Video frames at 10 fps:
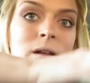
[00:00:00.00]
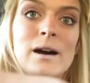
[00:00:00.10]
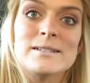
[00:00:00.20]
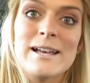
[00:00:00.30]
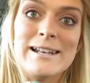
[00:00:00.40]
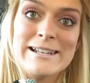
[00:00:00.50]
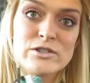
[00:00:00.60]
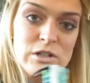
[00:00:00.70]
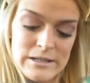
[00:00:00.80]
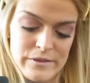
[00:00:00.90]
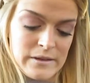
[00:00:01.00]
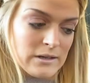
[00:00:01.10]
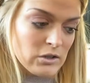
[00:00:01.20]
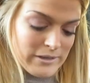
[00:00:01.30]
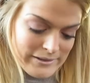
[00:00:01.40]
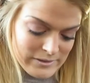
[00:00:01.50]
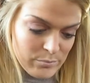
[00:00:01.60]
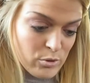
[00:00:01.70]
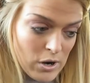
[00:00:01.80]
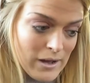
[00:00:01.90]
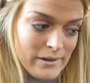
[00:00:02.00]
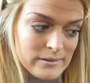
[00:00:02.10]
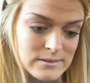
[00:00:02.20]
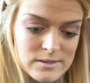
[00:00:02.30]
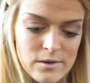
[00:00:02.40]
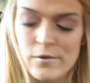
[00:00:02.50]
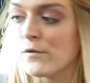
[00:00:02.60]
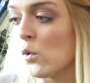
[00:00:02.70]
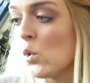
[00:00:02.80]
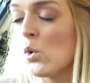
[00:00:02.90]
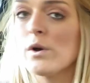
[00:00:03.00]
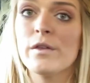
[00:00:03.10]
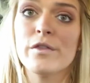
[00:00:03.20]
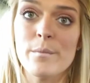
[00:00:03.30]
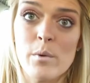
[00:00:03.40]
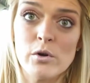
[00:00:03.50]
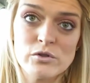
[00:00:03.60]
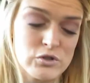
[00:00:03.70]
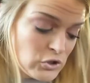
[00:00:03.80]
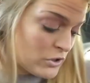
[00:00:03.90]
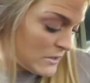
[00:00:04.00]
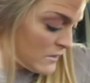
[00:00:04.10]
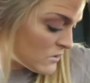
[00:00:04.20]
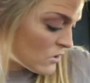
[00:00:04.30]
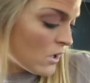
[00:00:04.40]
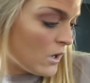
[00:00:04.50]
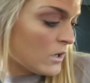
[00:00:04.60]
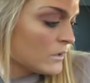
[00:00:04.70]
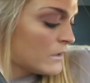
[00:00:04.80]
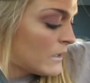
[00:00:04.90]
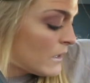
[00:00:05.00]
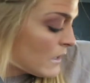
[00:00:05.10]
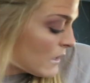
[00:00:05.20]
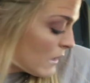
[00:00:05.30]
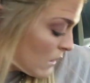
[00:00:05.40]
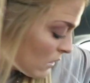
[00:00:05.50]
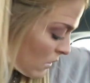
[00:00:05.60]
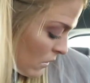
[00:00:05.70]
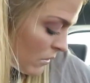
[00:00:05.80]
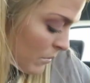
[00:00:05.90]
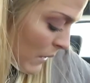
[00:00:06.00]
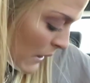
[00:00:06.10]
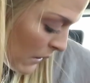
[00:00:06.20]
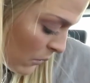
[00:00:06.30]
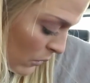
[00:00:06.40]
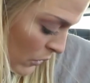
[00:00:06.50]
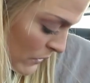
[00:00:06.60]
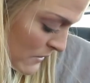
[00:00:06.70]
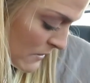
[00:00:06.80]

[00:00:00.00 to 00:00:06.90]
Guys, I literally think I could get the prize for the most dirtiest car. Oh my word.